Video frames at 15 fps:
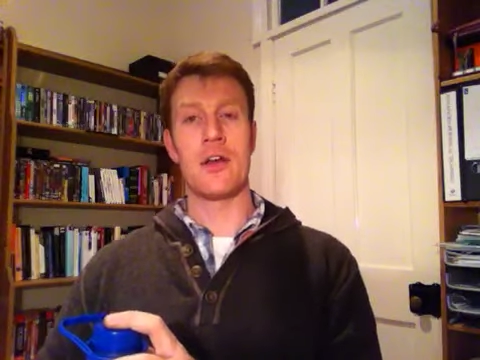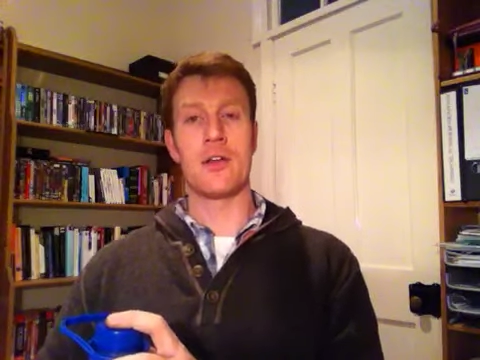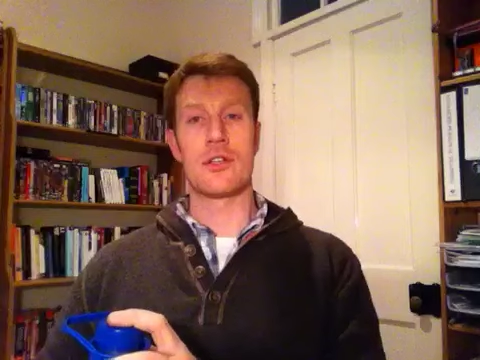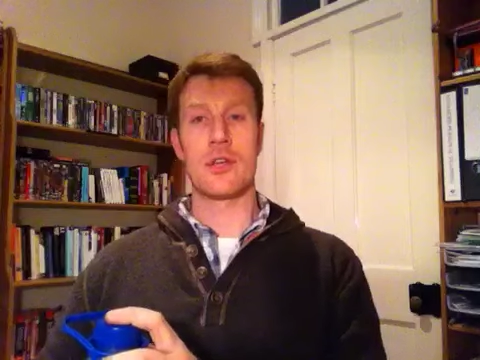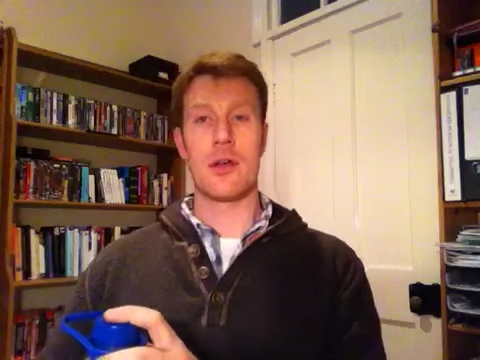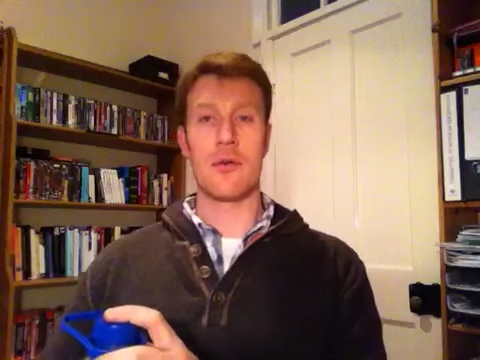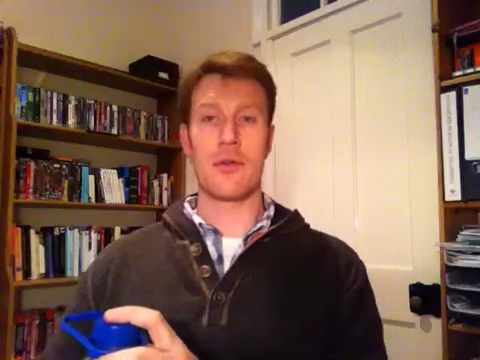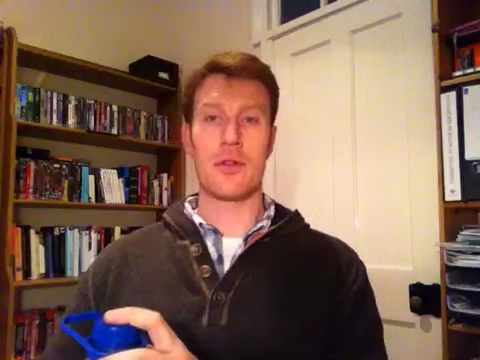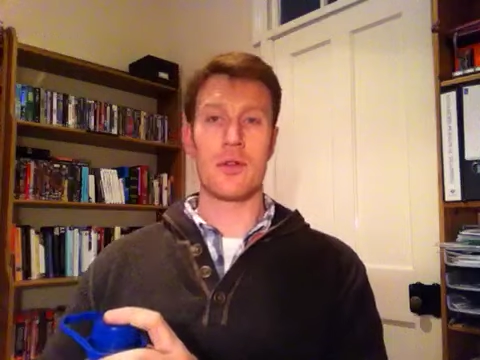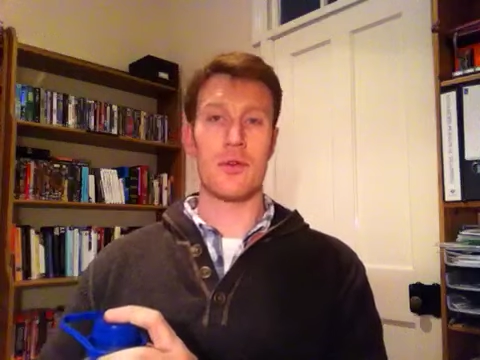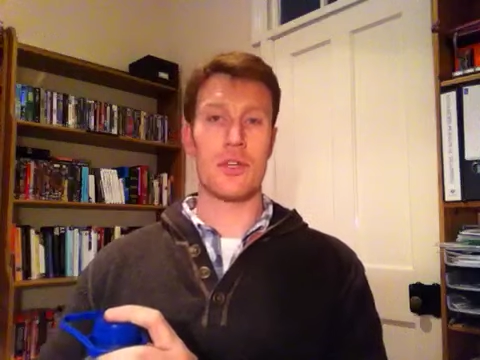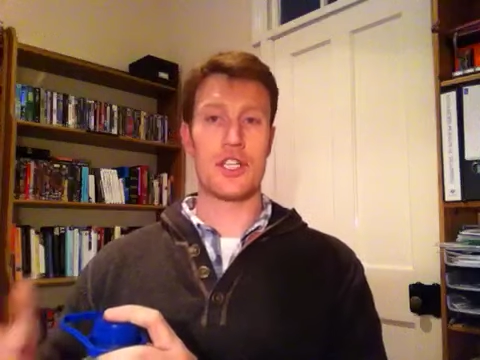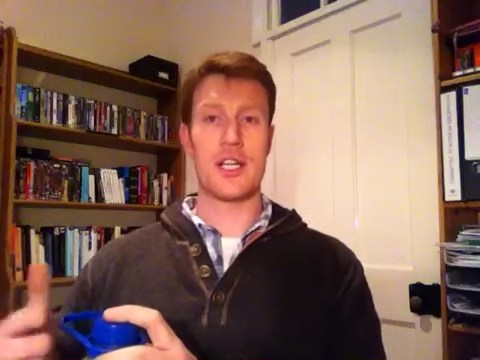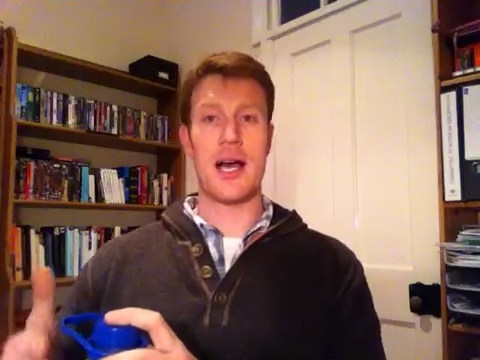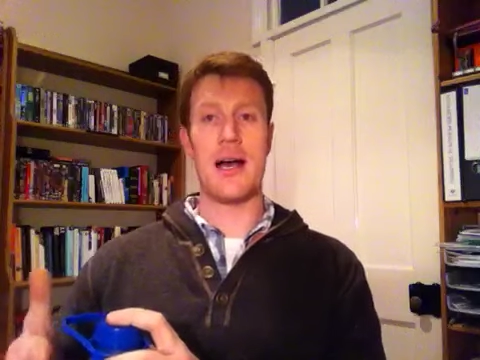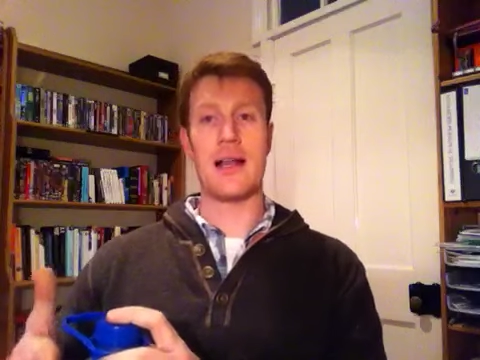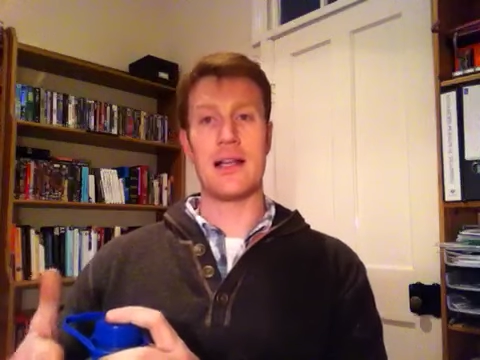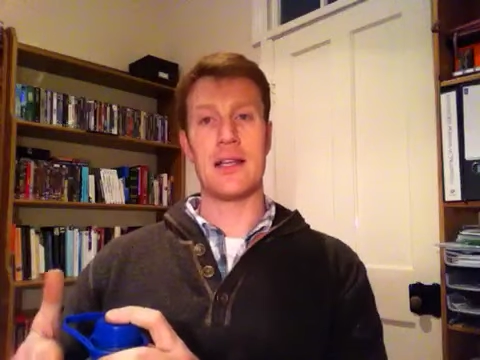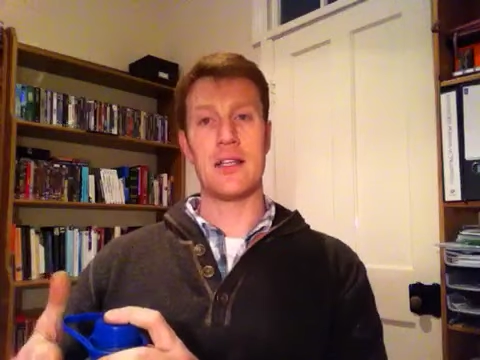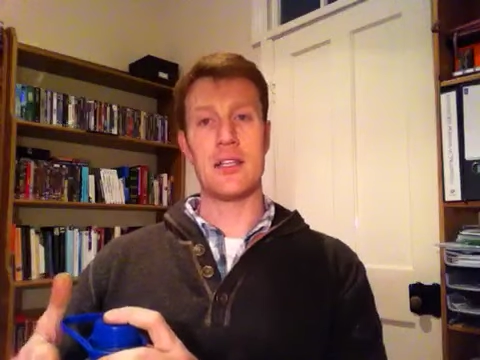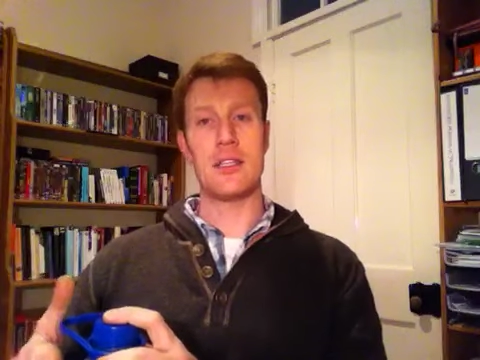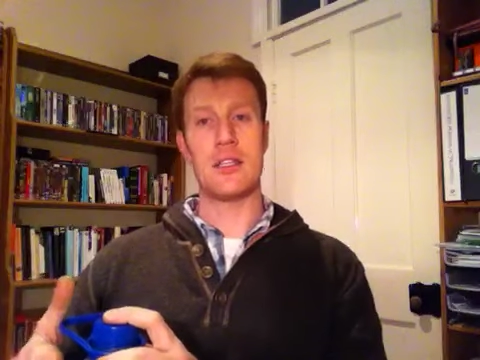So your
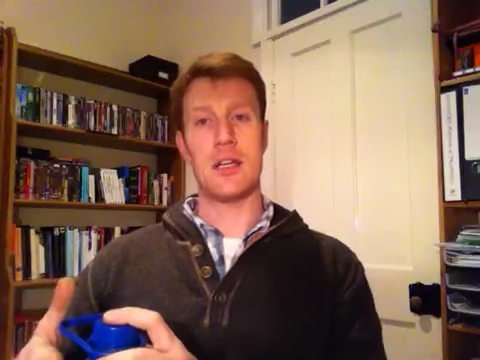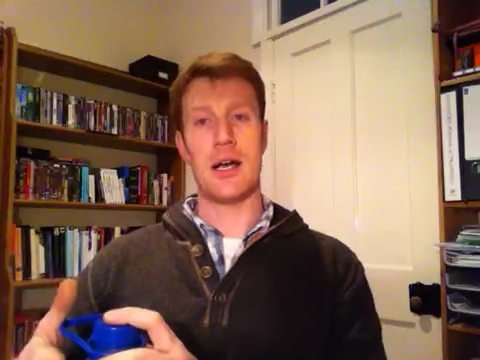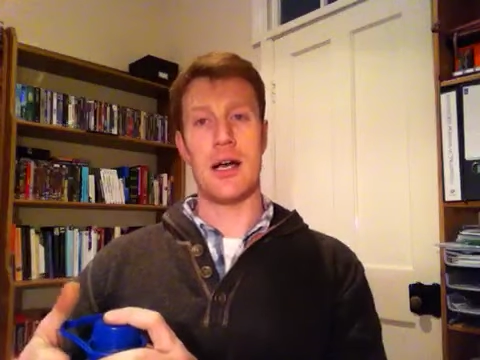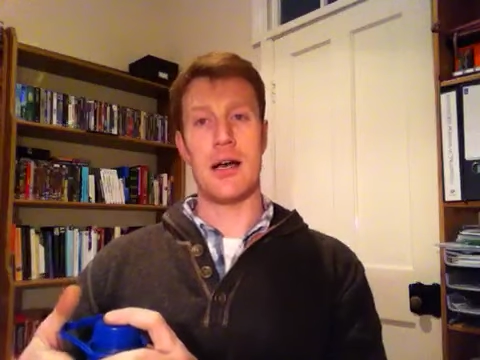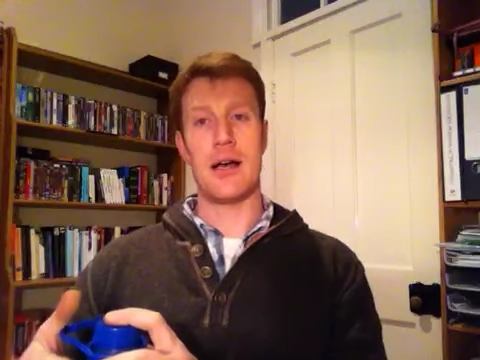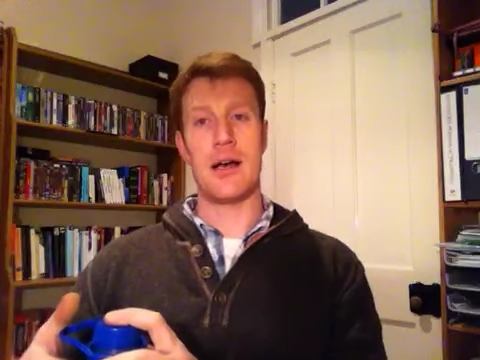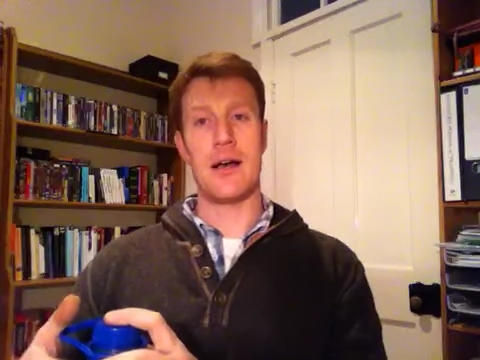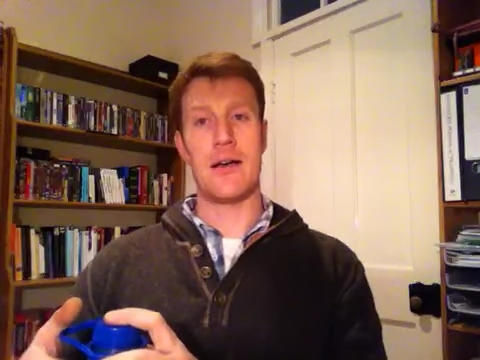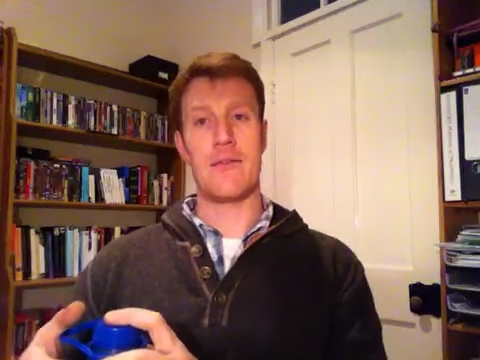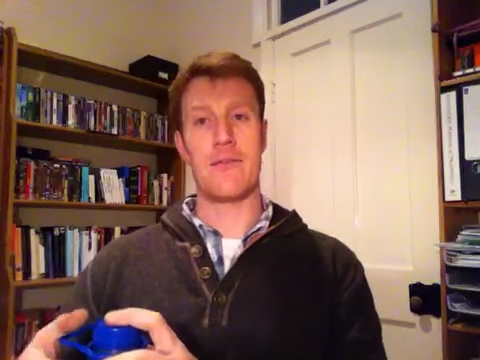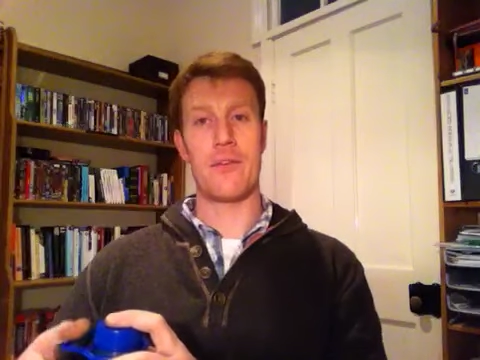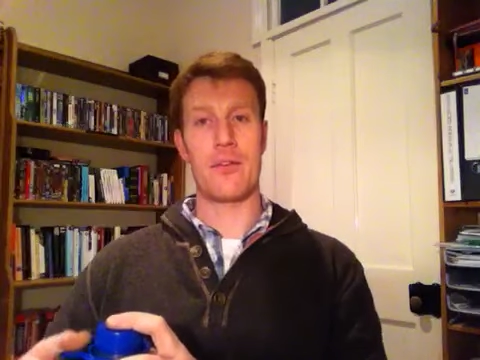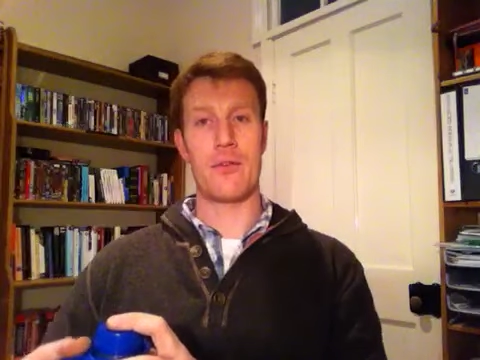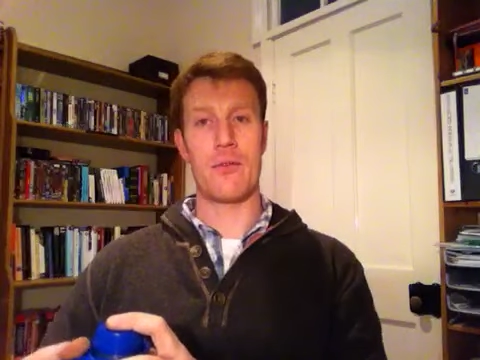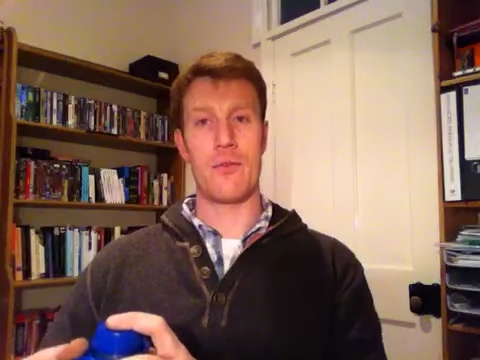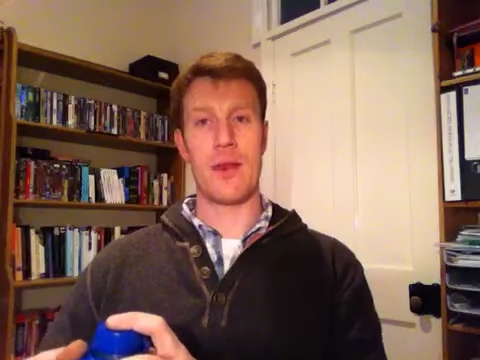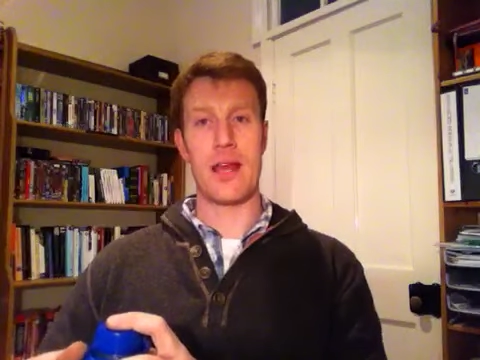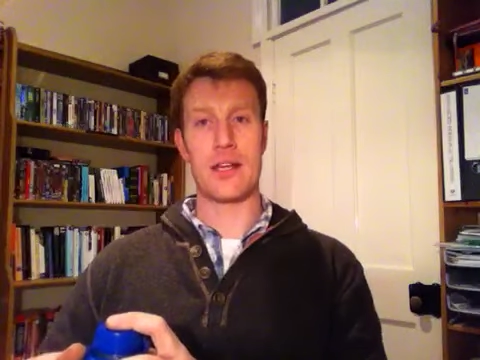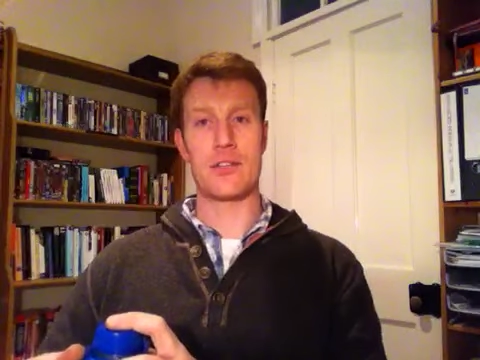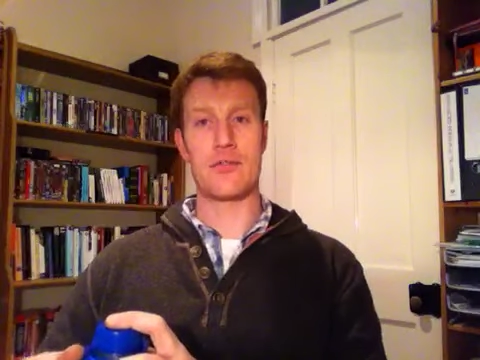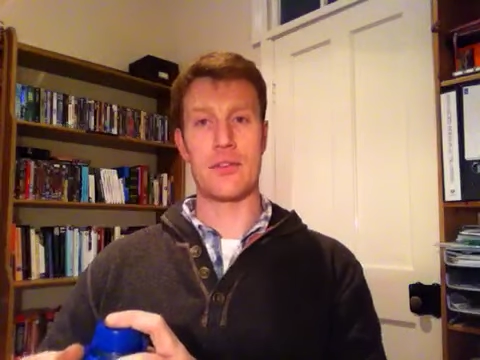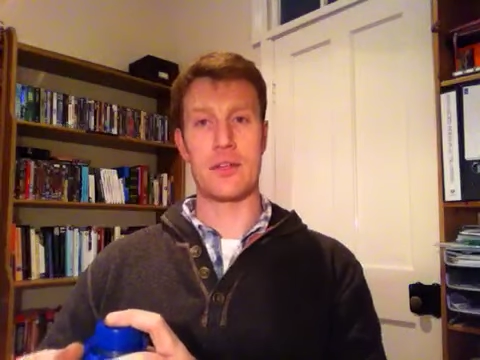challenge for the
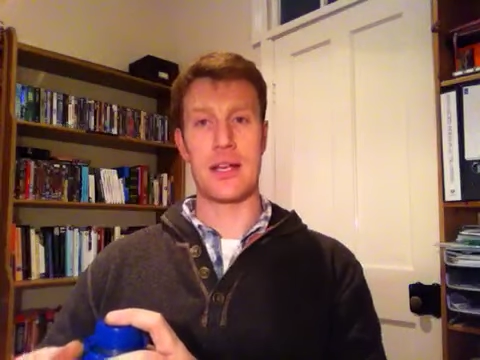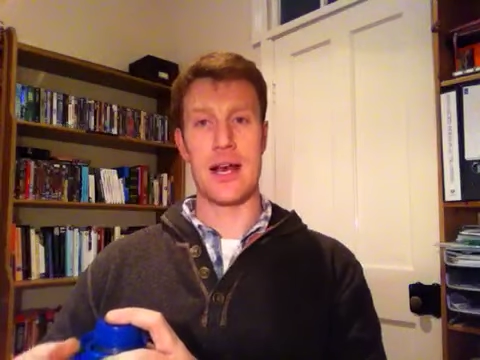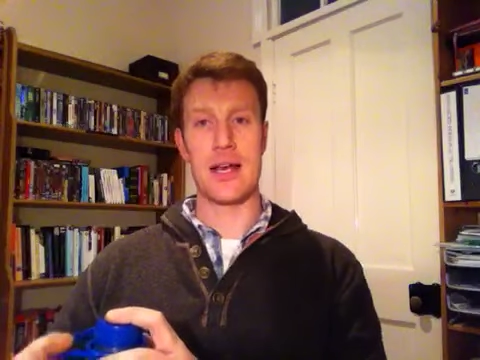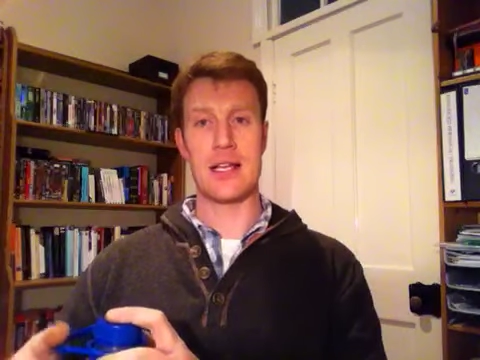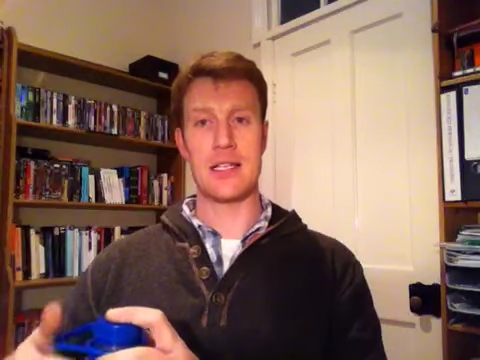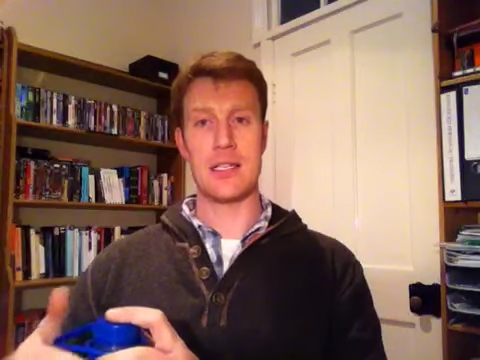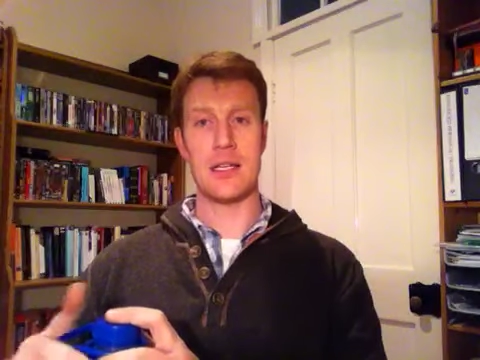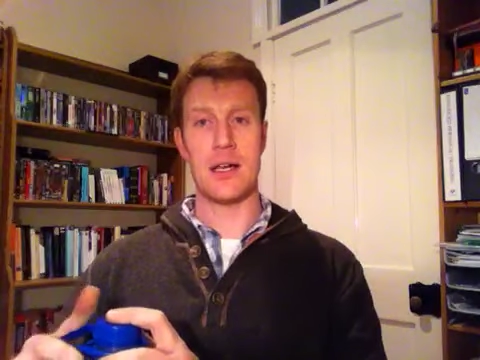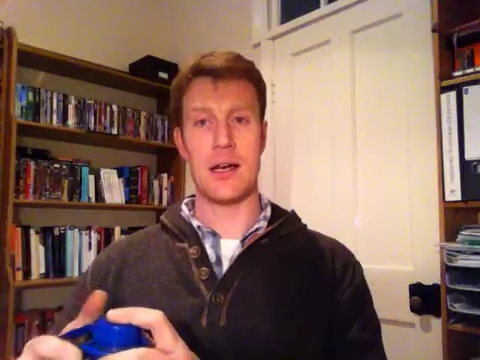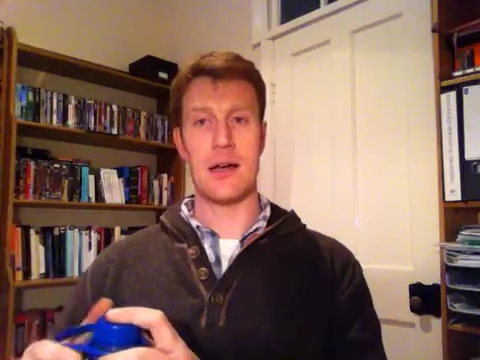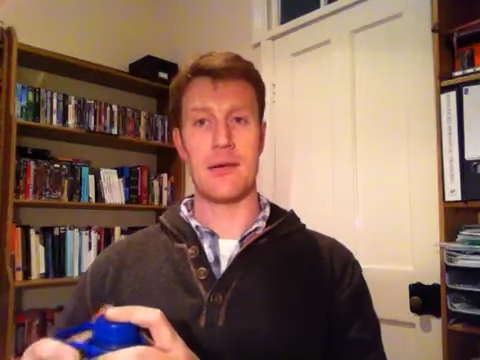next few days